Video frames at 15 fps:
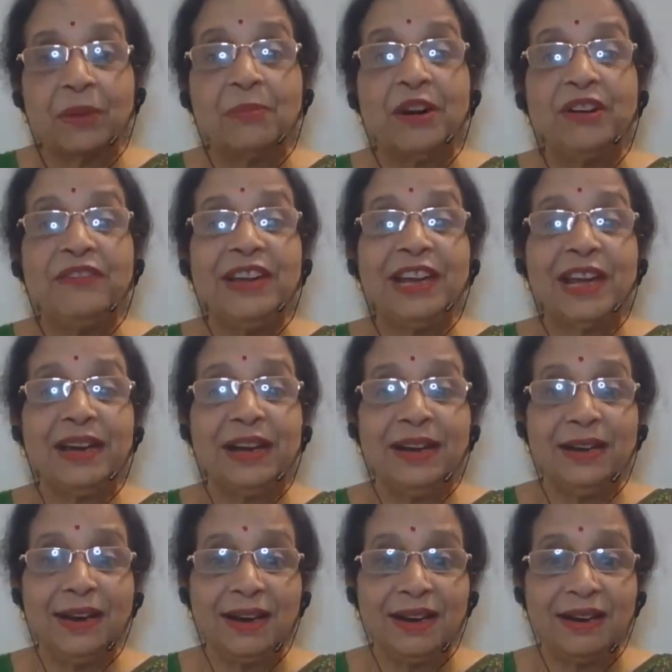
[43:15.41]
But we can
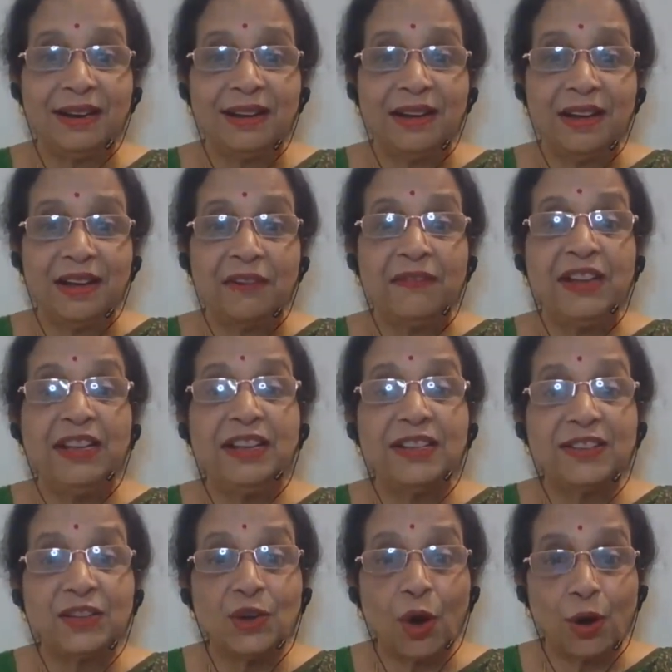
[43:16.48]
end it with
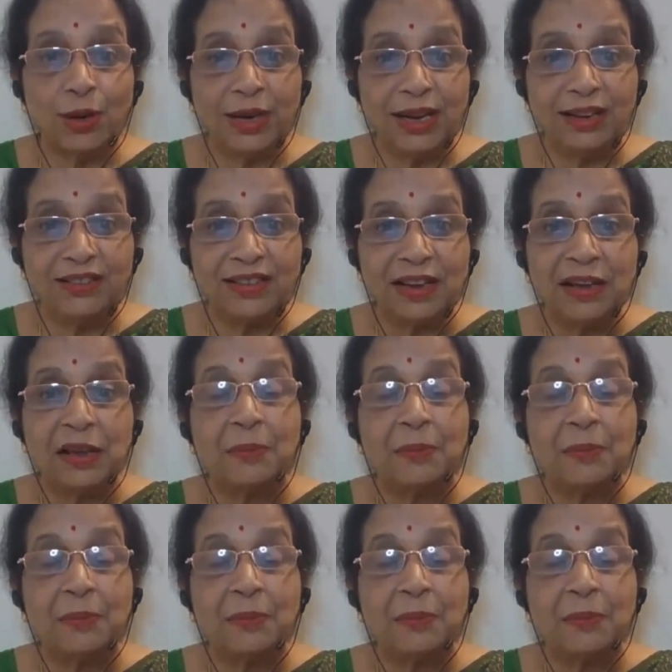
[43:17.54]
this knowledge.